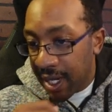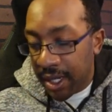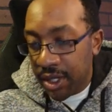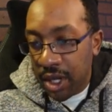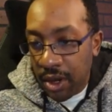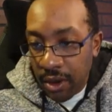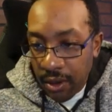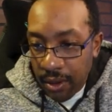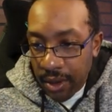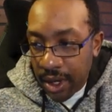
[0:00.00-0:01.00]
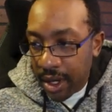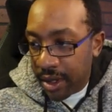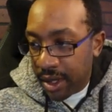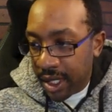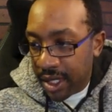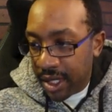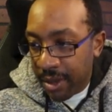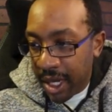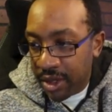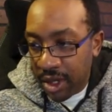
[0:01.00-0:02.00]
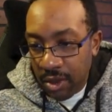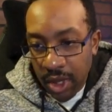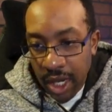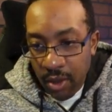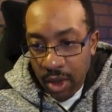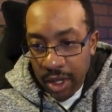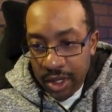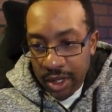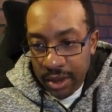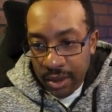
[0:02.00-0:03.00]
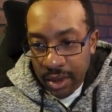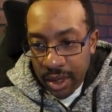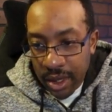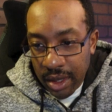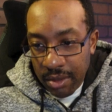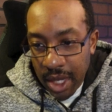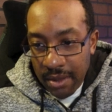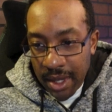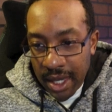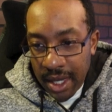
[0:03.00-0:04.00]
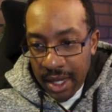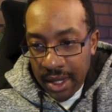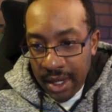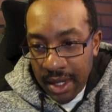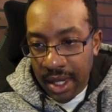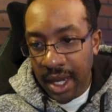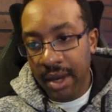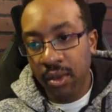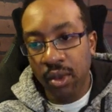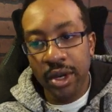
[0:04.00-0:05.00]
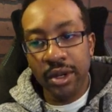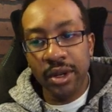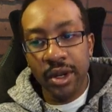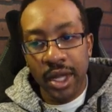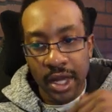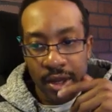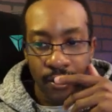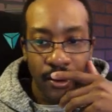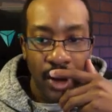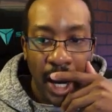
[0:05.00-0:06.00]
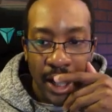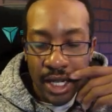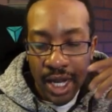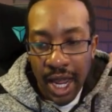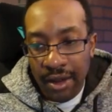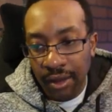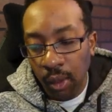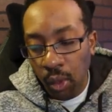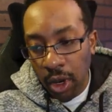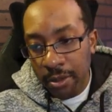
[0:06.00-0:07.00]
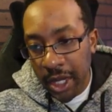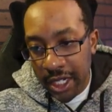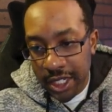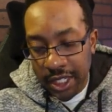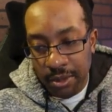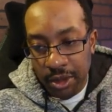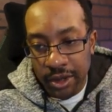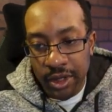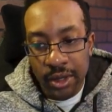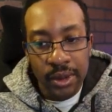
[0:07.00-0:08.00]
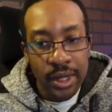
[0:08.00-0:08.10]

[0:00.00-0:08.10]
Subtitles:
So this depends on what I want to do. Maybe I wonder if I can have one page as a preview,